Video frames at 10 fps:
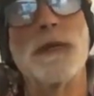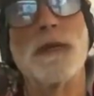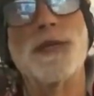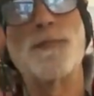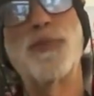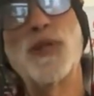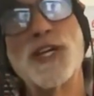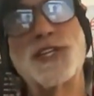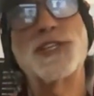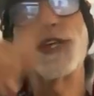Your
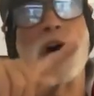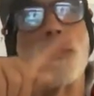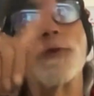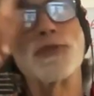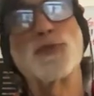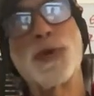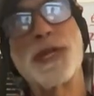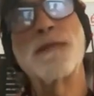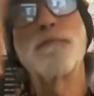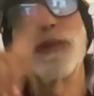police sirens, red
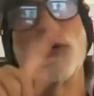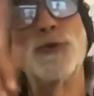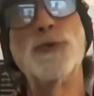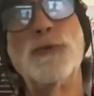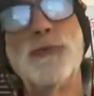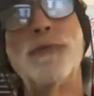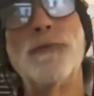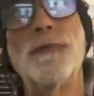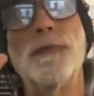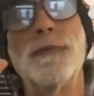and blue.
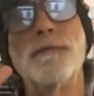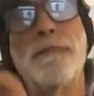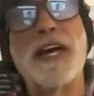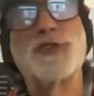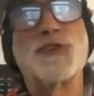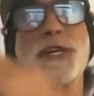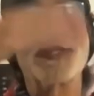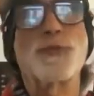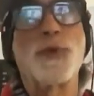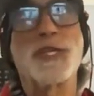
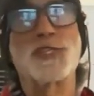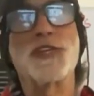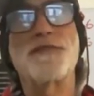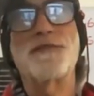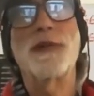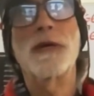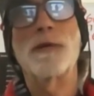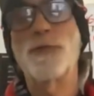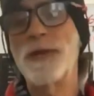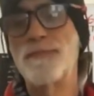Matrix, red shift,
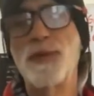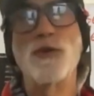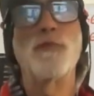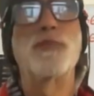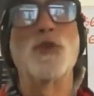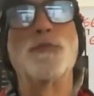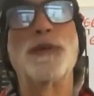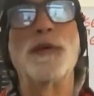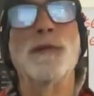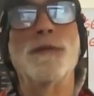red pill, blue
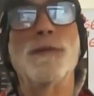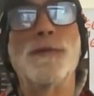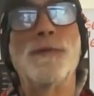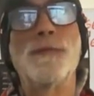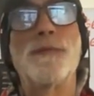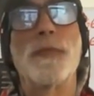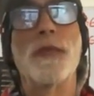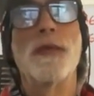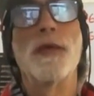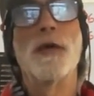pill.
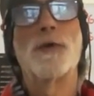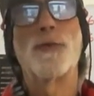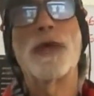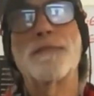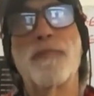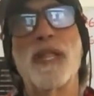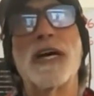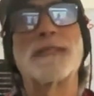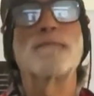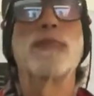Red
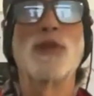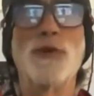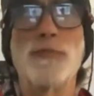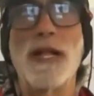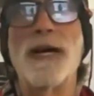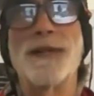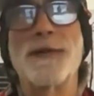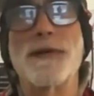blood, blue blood.